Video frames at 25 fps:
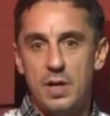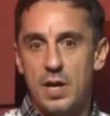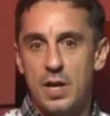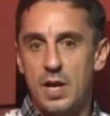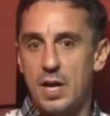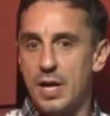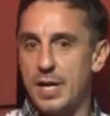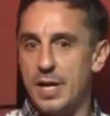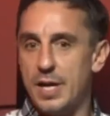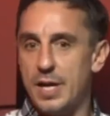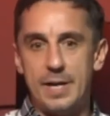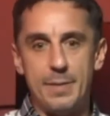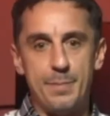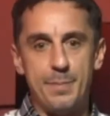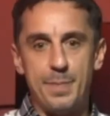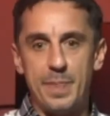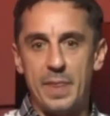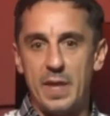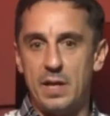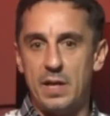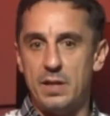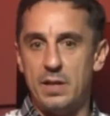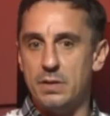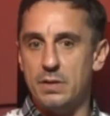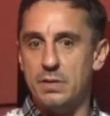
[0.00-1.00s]

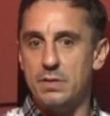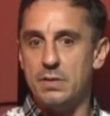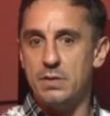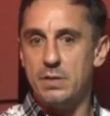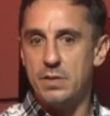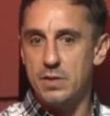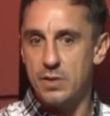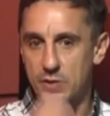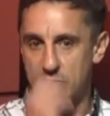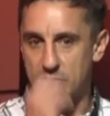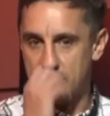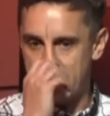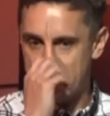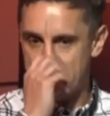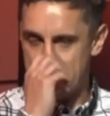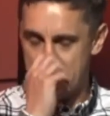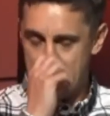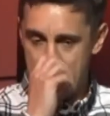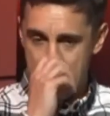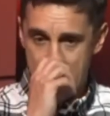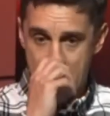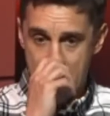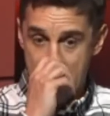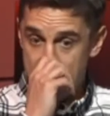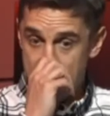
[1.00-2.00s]
And you know, say
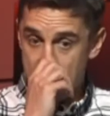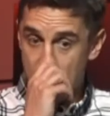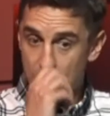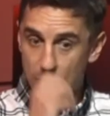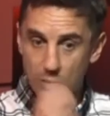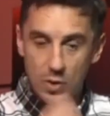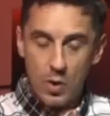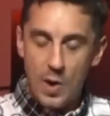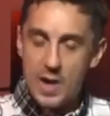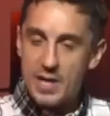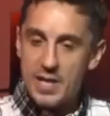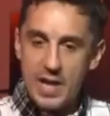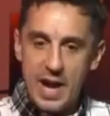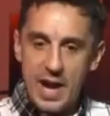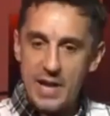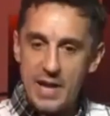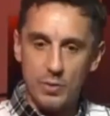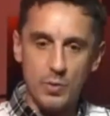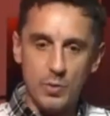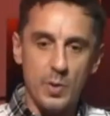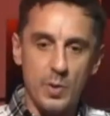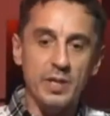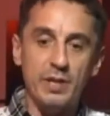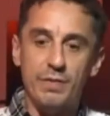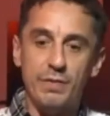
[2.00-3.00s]
I don't know
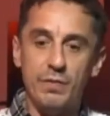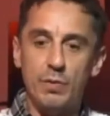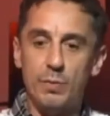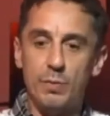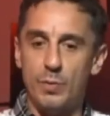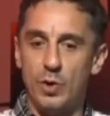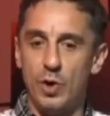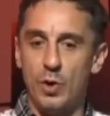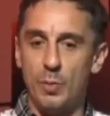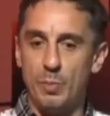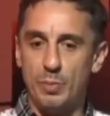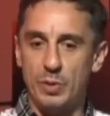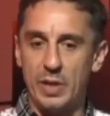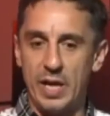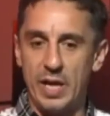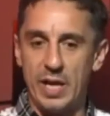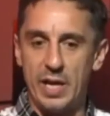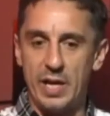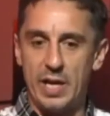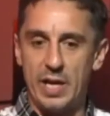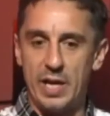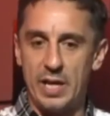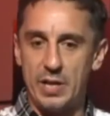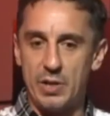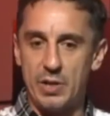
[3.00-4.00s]
any football player.
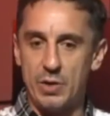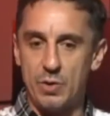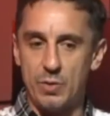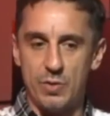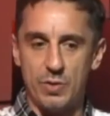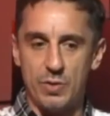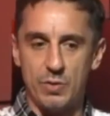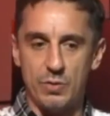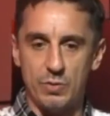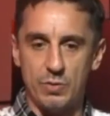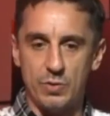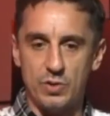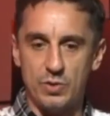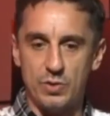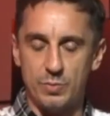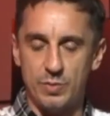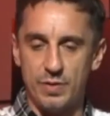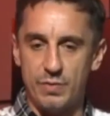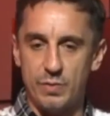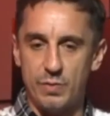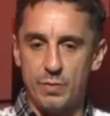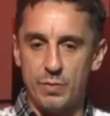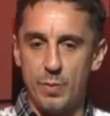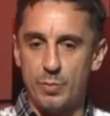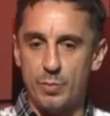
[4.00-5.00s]
I know that ultimately
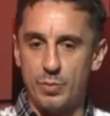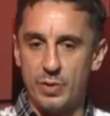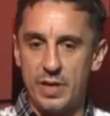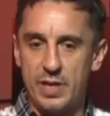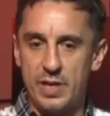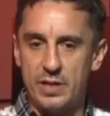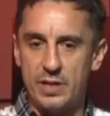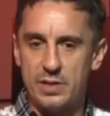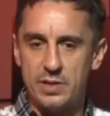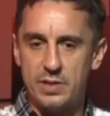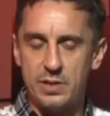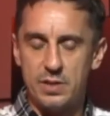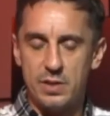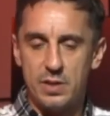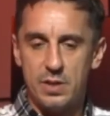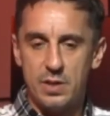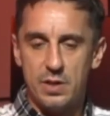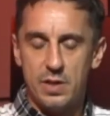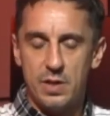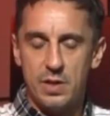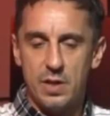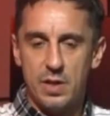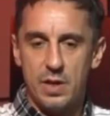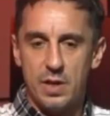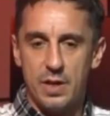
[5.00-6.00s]
football players,
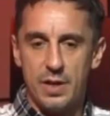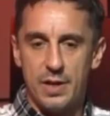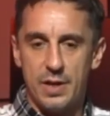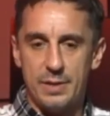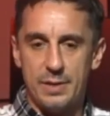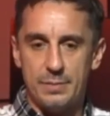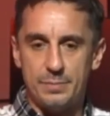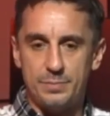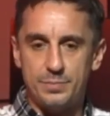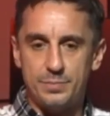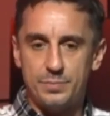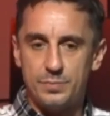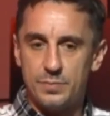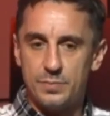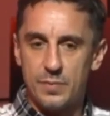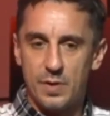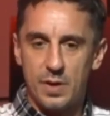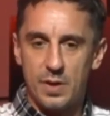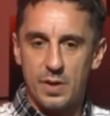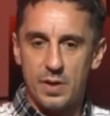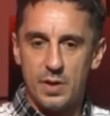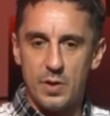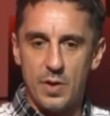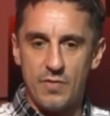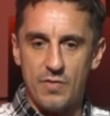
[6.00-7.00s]

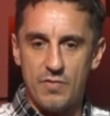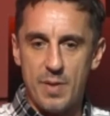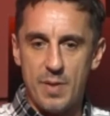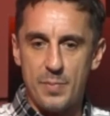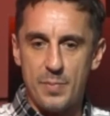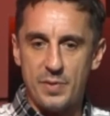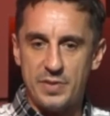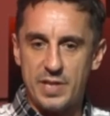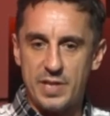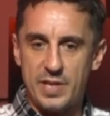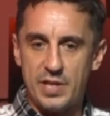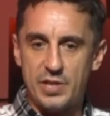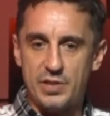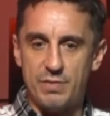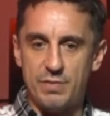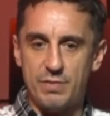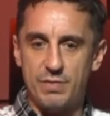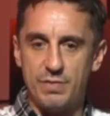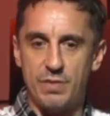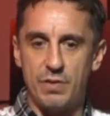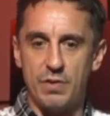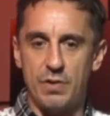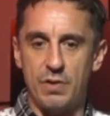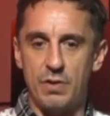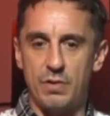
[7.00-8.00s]
you have a reputation
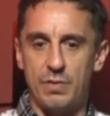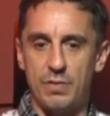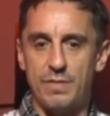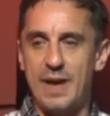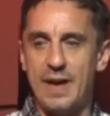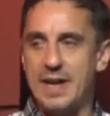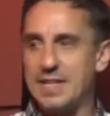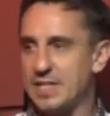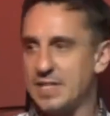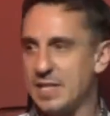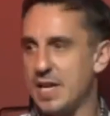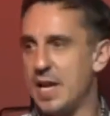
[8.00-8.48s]
for fast